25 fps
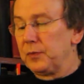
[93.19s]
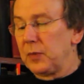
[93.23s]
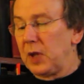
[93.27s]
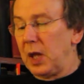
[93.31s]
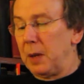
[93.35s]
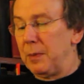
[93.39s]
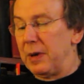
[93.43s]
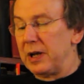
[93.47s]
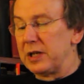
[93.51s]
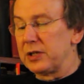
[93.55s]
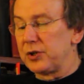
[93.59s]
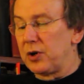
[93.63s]

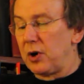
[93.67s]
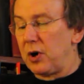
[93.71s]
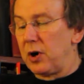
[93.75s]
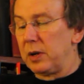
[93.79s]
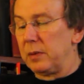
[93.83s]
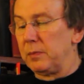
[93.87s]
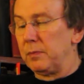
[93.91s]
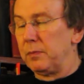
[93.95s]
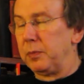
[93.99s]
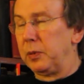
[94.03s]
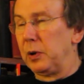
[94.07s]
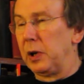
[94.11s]
And my
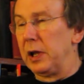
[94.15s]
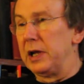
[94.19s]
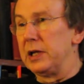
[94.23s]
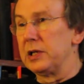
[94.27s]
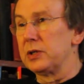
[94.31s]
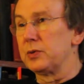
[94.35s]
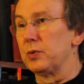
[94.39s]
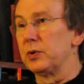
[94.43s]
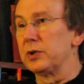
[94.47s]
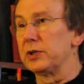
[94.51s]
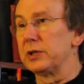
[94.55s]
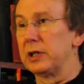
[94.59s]
starting
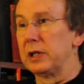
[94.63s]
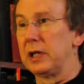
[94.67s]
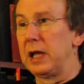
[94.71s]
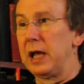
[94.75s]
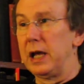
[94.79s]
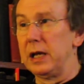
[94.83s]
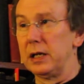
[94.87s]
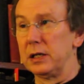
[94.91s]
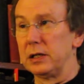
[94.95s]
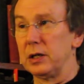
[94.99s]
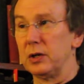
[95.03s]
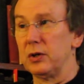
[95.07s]
place was the
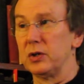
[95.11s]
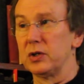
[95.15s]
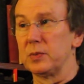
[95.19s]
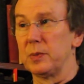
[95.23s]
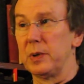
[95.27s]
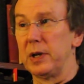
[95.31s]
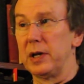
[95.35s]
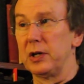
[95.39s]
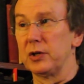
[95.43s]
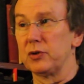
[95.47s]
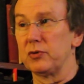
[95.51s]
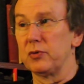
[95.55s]
cantos
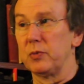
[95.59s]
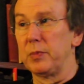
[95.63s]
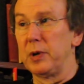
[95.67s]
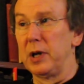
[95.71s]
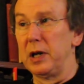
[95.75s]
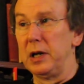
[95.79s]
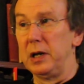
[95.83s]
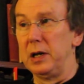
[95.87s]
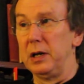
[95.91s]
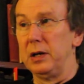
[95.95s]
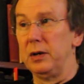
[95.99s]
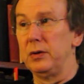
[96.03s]
by Ezra
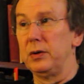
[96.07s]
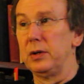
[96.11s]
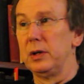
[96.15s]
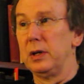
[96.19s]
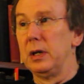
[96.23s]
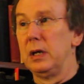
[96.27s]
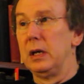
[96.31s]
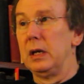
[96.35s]
Pound.